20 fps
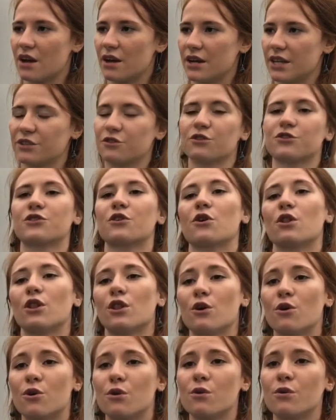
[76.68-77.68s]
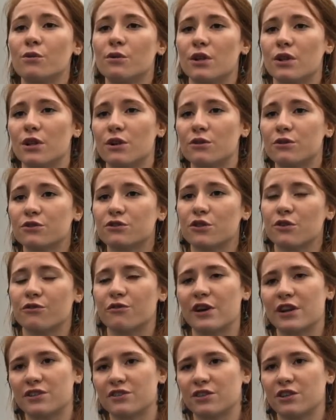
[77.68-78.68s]
it also allows a
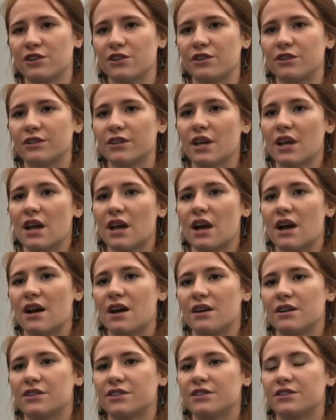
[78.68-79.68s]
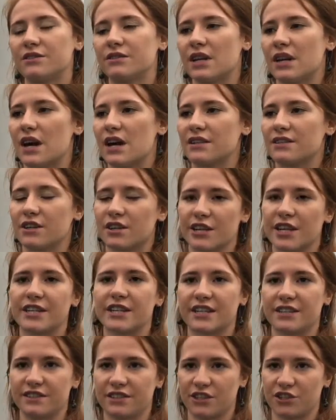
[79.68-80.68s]
faster target
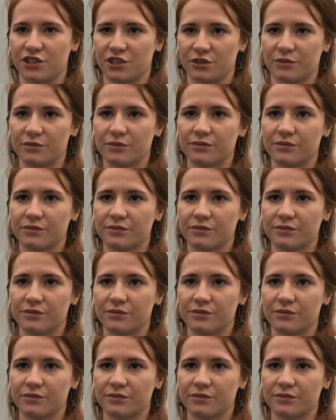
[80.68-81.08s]
acquisition.